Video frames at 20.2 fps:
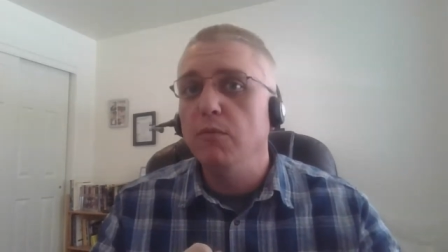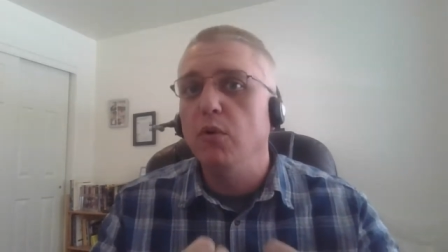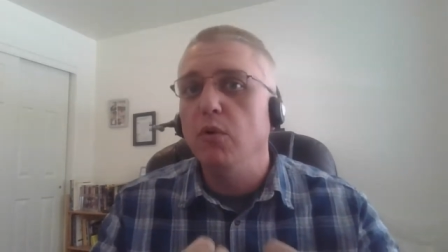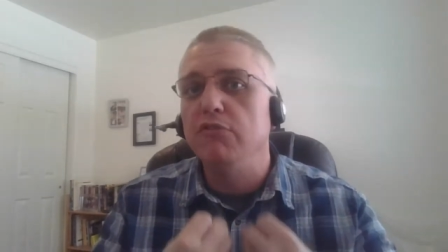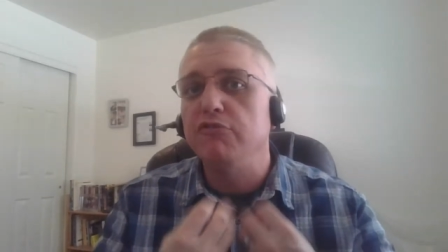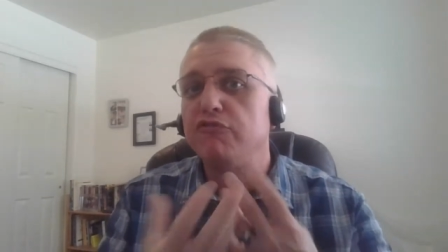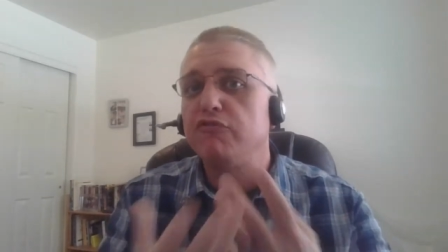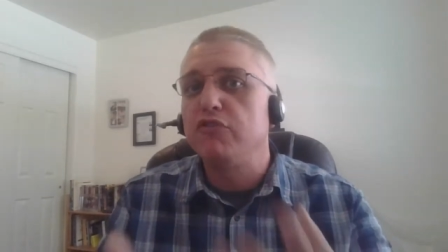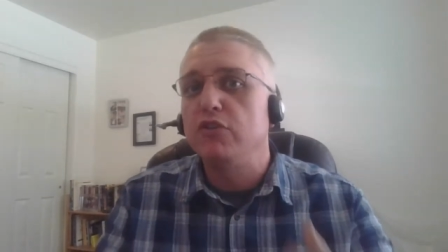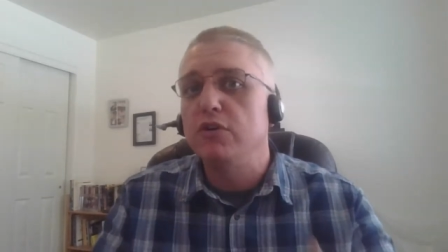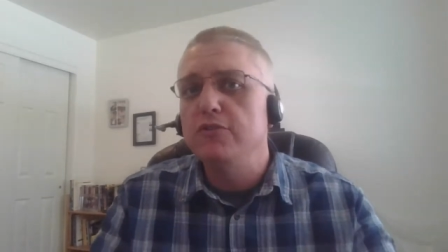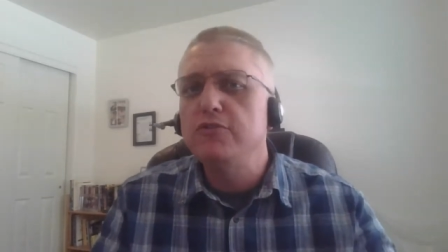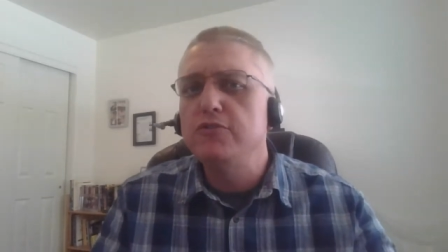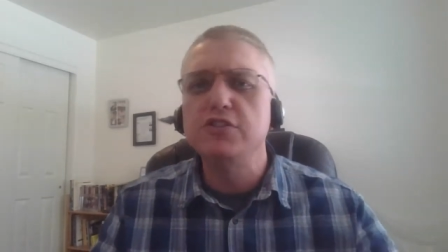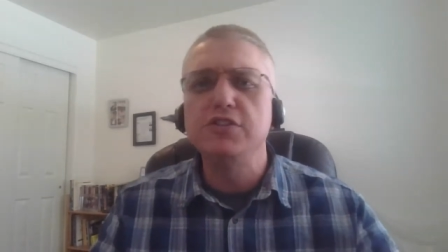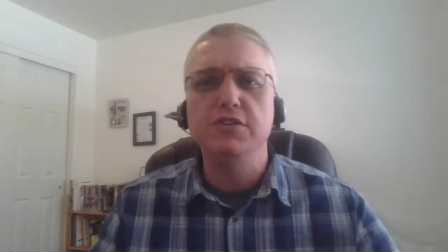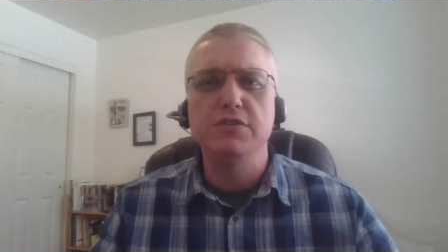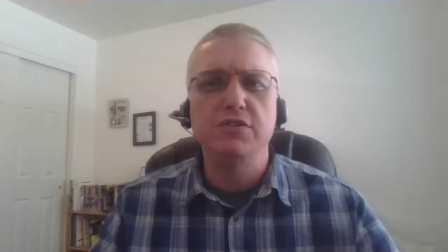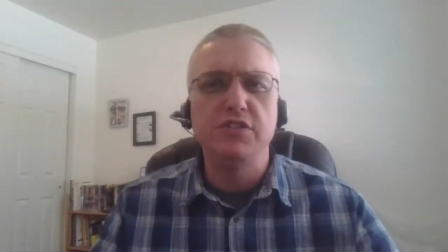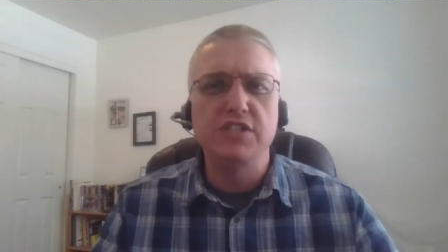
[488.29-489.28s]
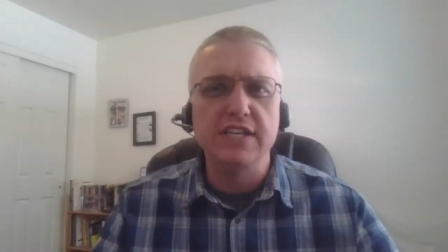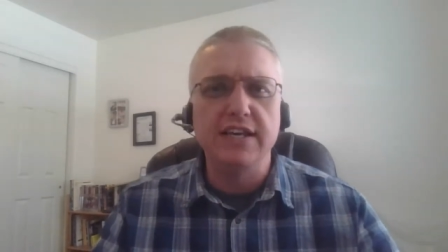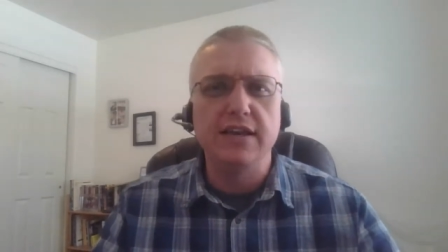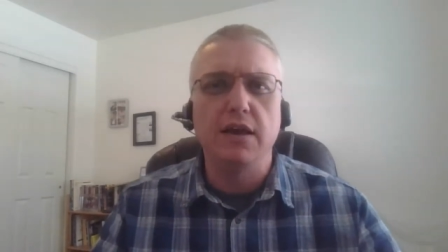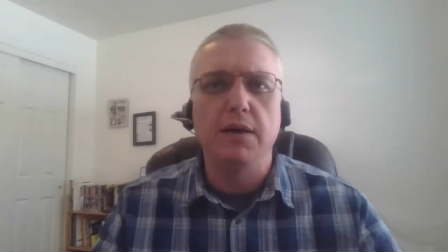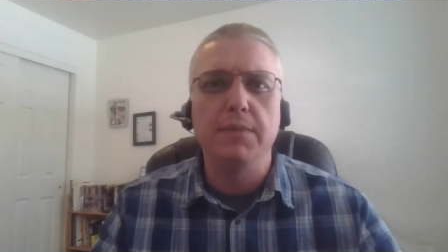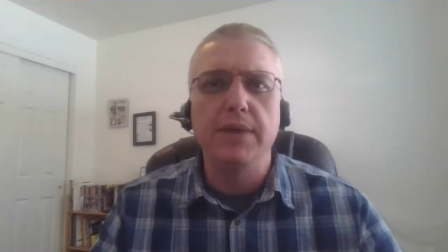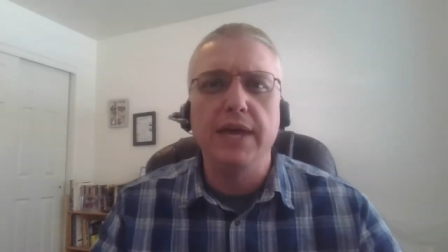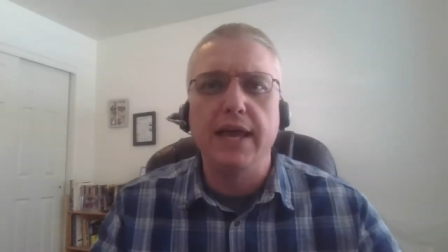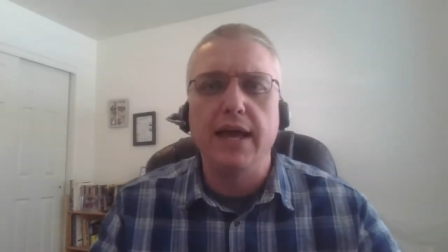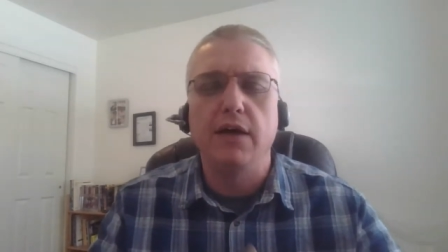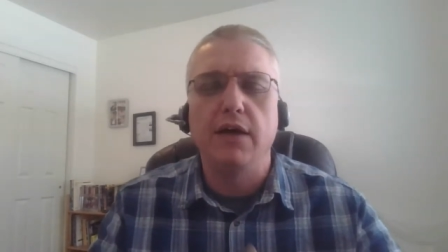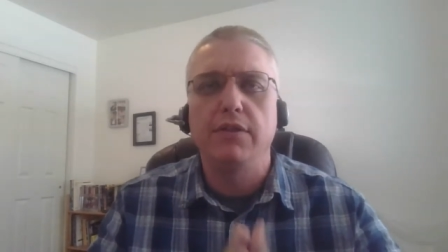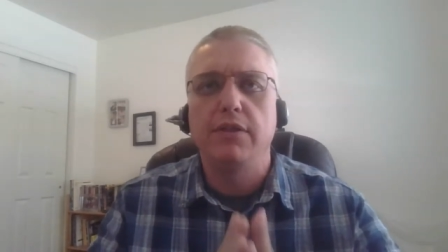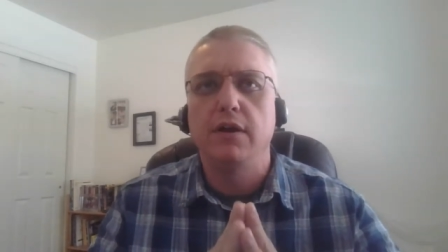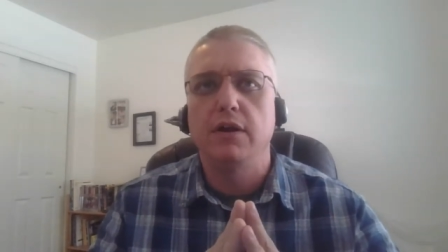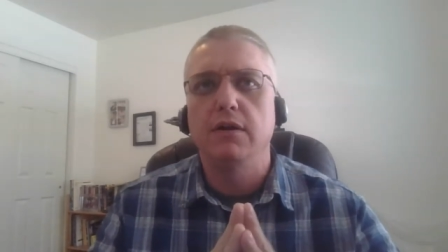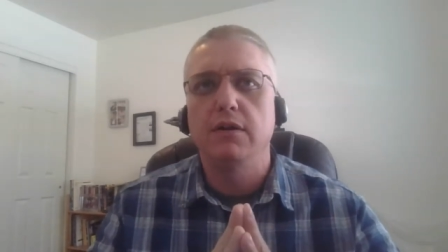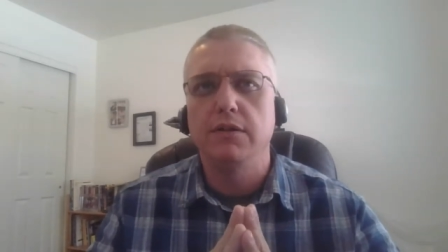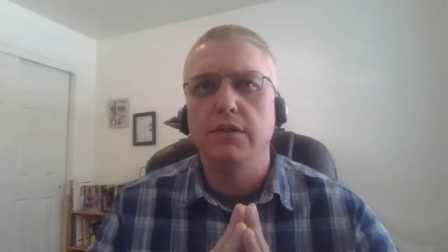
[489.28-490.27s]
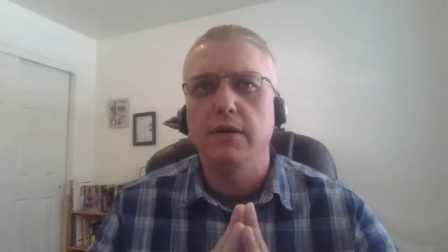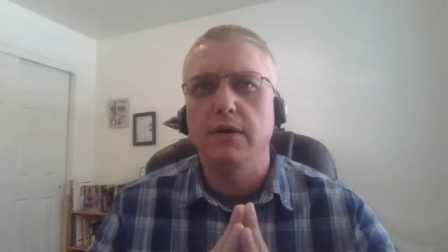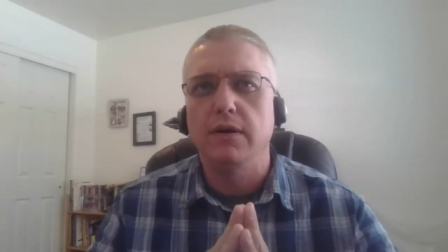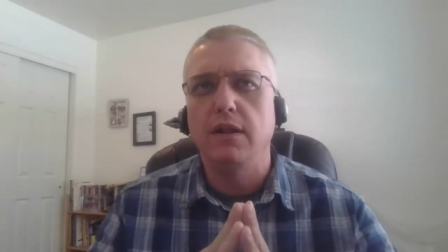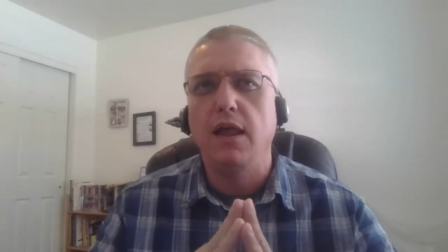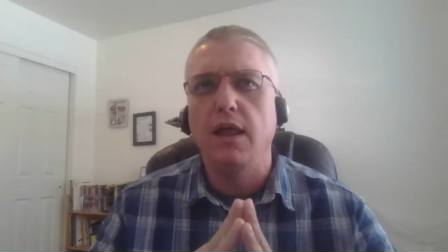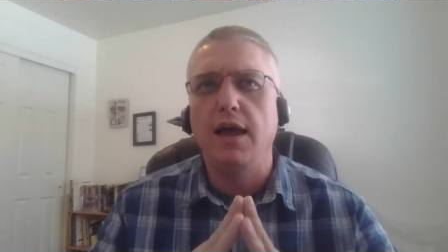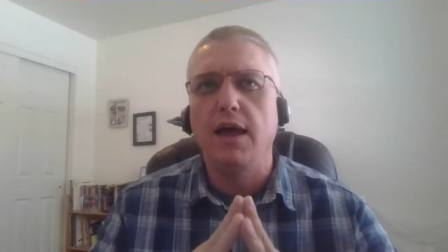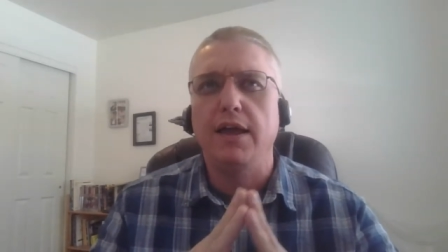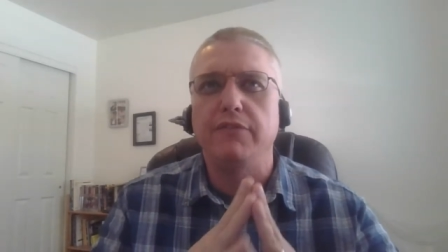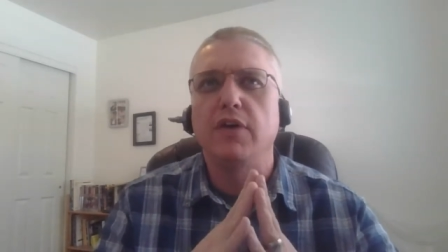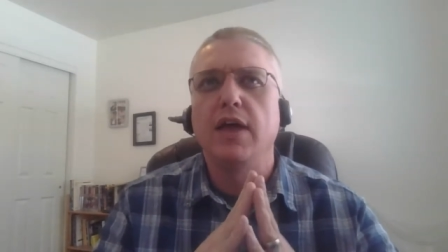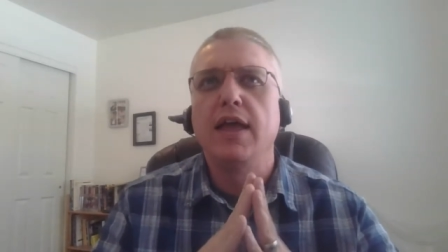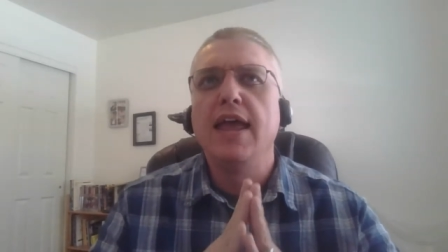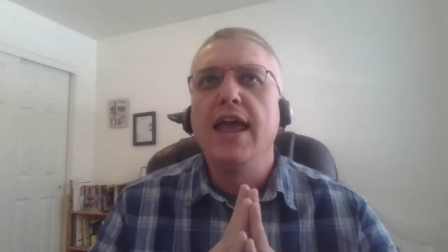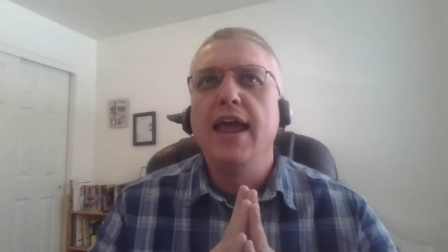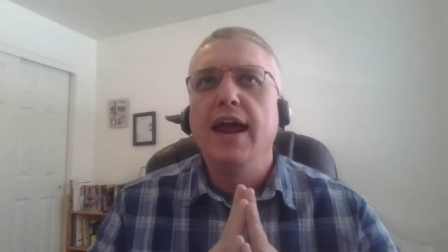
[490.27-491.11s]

what fruits you see coming out of their their life,